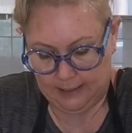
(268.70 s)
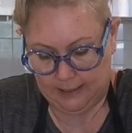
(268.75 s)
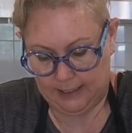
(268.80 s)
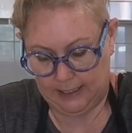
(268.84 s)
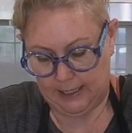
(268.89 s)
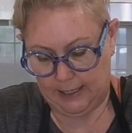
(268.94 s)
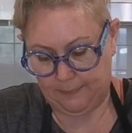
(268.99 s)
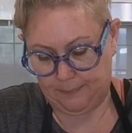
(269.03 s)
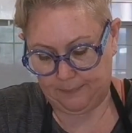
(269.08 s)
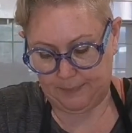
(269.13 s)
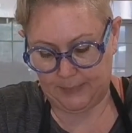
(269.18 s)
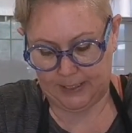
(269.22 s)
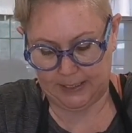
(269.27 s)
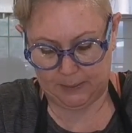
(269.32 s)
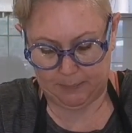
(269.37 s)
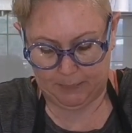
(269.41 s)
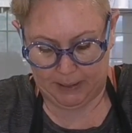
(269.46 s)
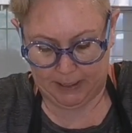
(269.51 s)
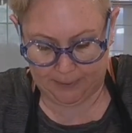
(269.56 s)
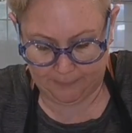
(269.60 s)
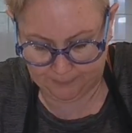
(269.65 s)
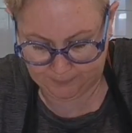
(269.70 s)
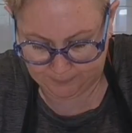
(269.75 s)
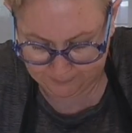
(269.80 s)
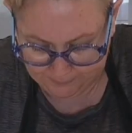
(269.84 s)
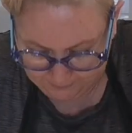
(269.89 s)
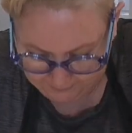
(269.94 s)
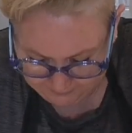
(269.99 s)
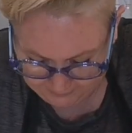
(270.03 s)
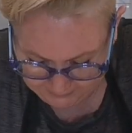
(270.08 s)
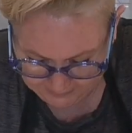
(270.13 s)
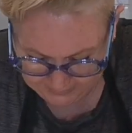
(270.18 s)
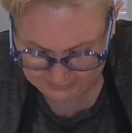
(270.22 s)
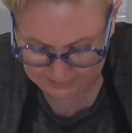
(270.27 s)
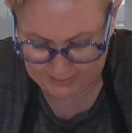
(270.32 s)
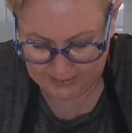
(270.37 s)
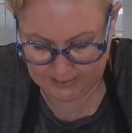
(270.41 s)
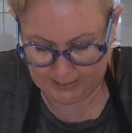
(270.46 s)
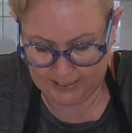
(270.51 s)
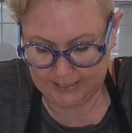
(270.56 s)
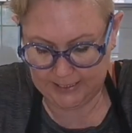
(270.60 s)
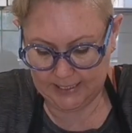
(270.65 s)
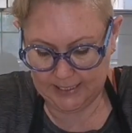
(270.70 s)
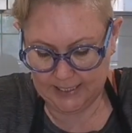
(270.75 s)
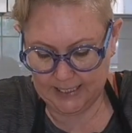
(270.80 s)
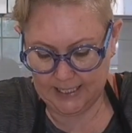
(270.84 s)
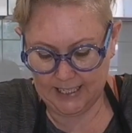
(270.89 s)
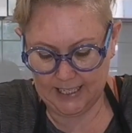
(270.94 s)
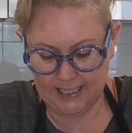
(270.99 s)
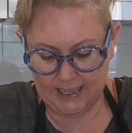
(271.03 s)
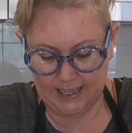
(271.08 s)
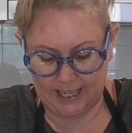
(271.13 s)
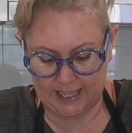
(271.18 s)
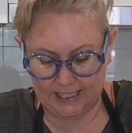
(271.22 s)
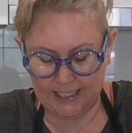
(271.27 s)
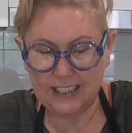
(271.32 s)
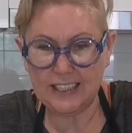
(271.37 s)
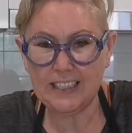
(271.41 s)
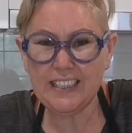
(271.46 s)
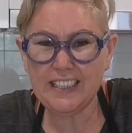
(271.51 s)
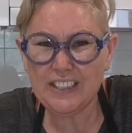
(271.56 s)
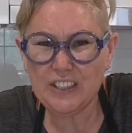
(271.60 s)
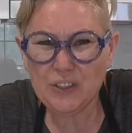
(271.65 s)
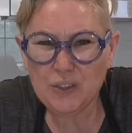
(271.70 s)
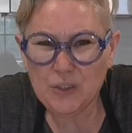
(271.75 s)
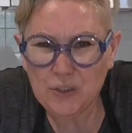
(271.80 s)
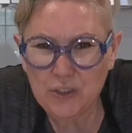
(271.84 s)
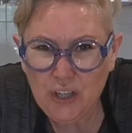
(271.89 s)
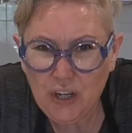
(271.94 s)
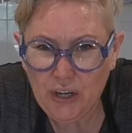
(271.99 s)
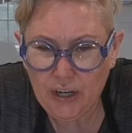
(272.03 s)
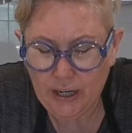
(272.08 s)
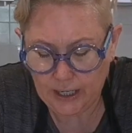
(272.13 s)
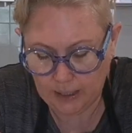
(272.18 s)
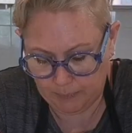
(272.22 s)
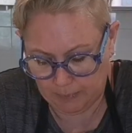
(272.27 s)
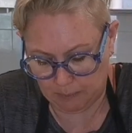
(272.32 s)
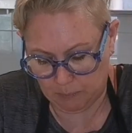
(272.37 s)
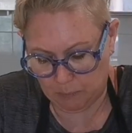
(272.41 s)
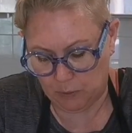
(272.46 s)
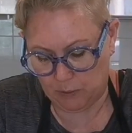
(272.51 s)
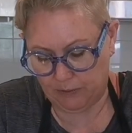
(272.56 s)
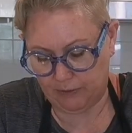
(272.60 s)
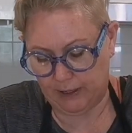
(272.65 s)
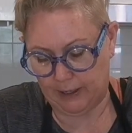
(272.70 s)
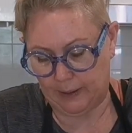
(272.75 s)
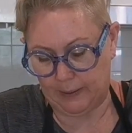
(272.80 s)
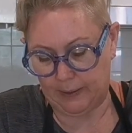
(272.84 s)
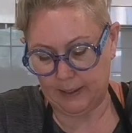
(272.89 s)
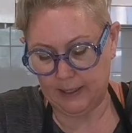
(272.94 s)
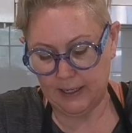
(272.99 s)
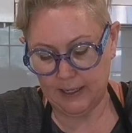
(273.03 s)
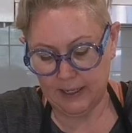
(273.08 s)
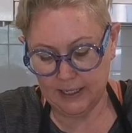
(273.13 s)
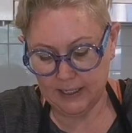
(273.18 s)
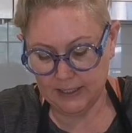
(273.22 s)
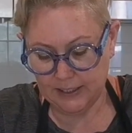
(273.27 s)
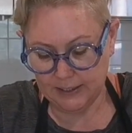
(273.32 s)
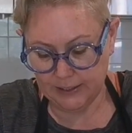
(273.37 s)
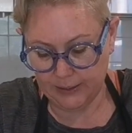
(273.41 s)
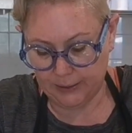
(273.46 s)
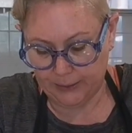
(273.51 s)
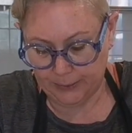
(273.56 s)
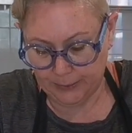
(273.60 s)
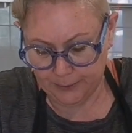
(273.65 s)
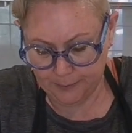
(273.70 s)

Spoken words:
yeah, that's better. I just needed that little tiny bit more flour. So